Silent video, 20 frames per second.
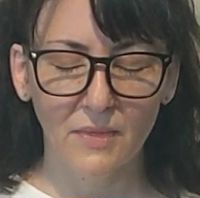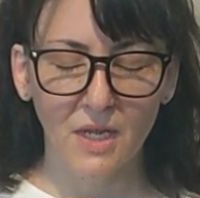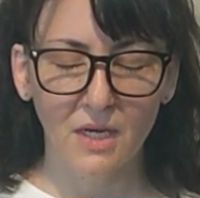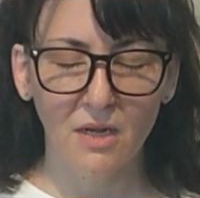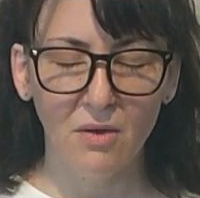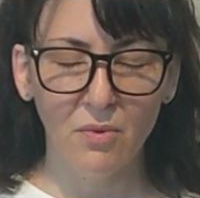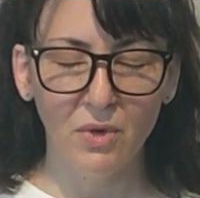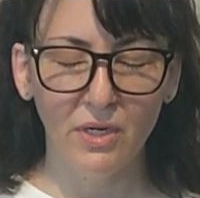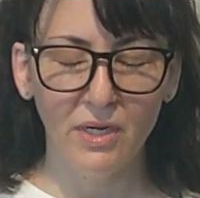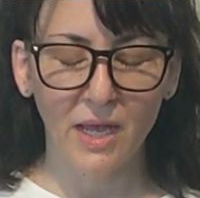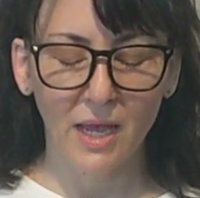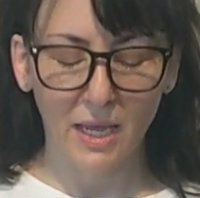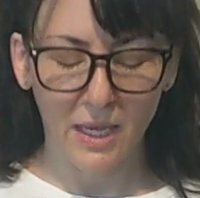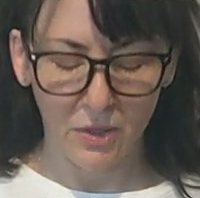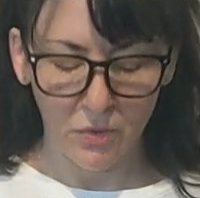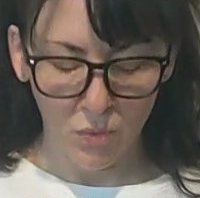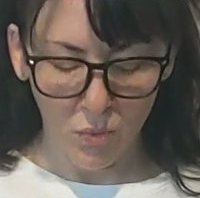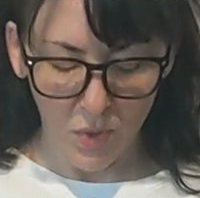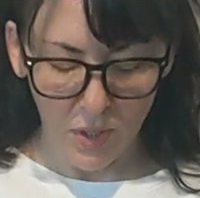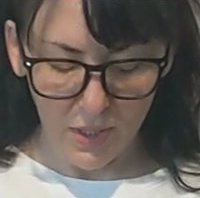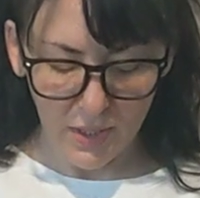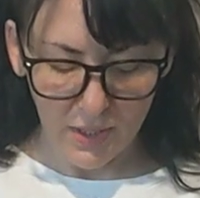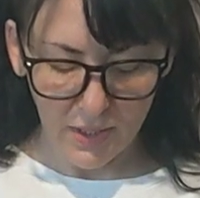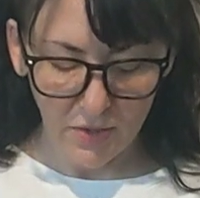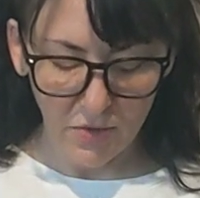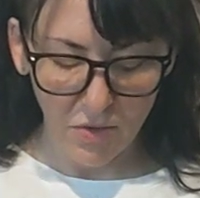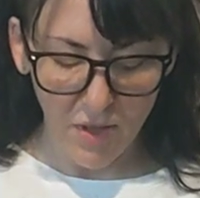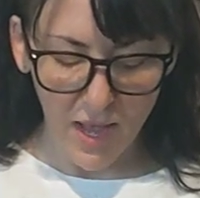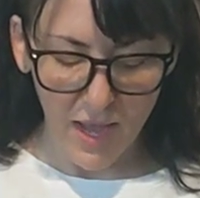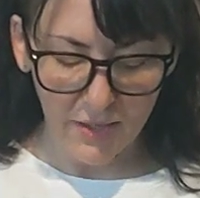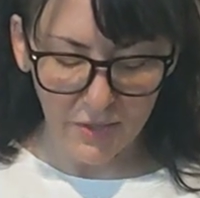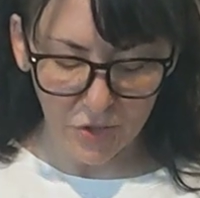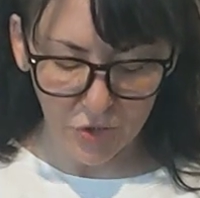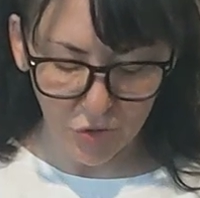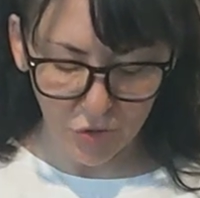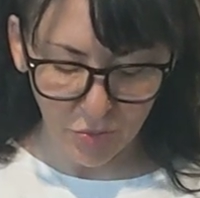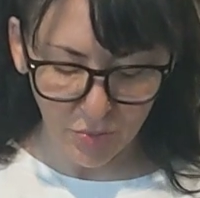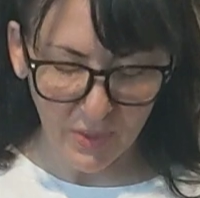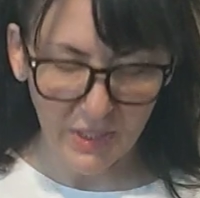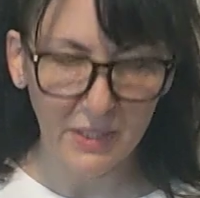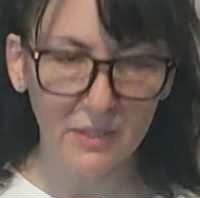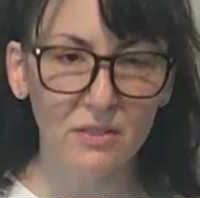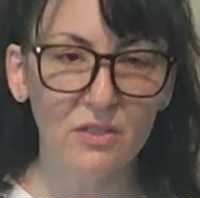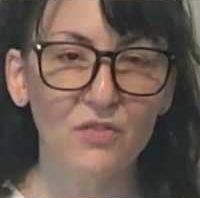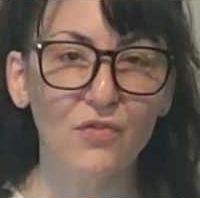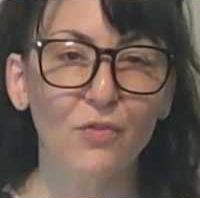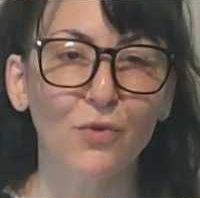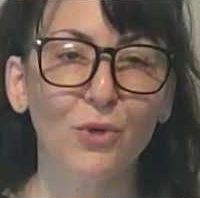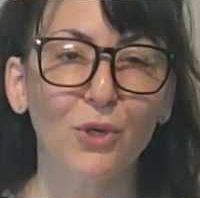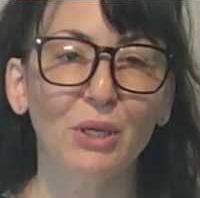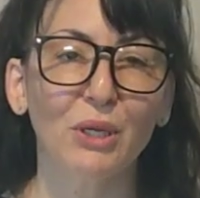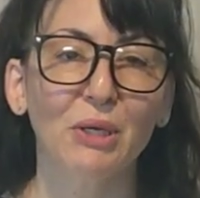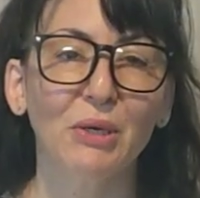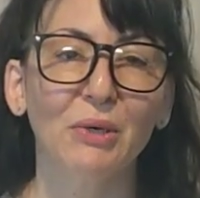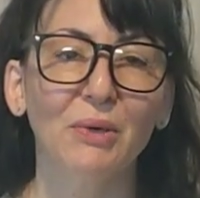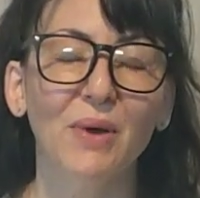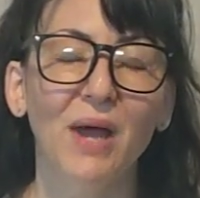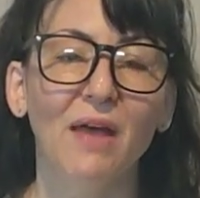And I want to add one little extra piece for you,